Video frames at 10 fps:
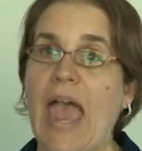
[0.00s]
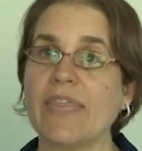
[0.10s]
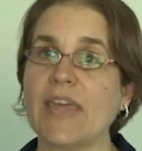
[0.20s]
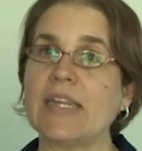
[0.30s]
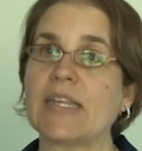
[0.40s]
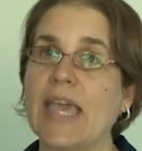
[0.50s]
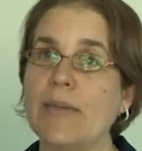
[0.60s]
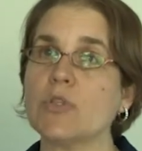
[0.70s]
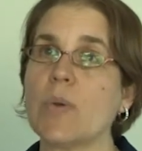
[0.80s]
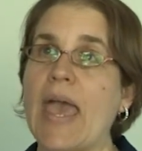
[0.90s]
And then it
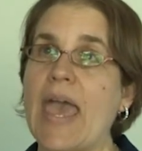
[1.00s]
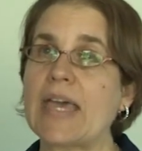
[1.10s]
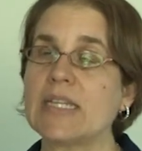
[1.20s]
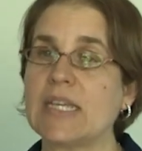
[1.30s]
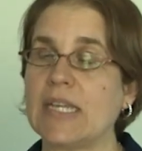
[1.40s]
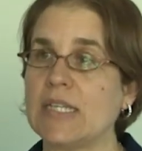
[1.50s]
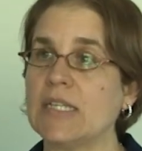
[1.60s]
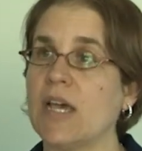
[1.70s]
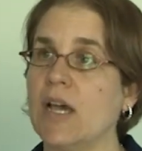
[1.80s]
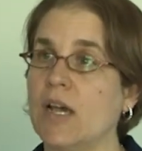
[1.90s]
came to a head in